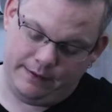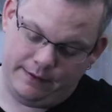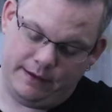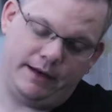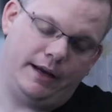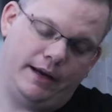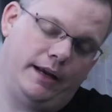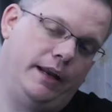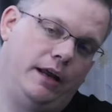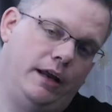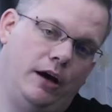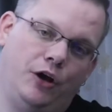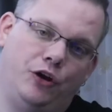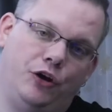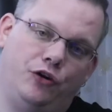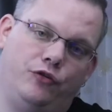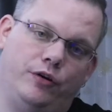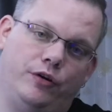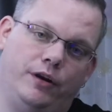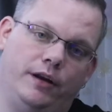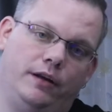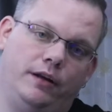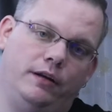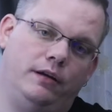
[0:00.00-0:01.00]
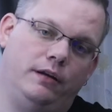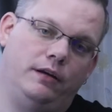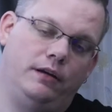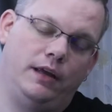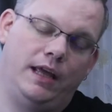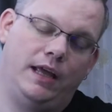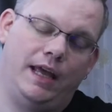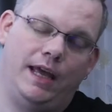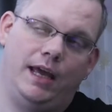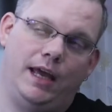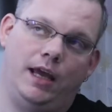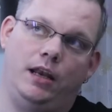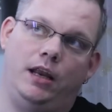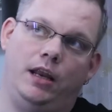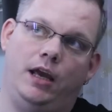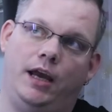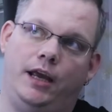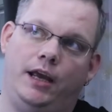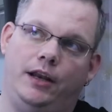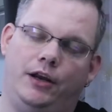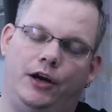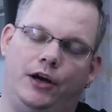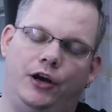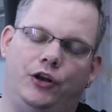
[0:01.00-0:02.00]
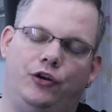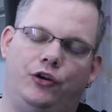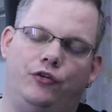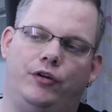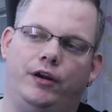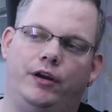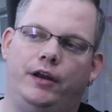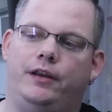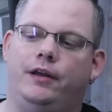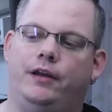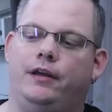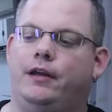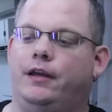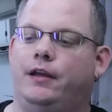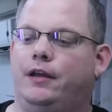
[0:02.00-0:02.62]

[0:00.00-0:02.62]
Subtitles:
the N800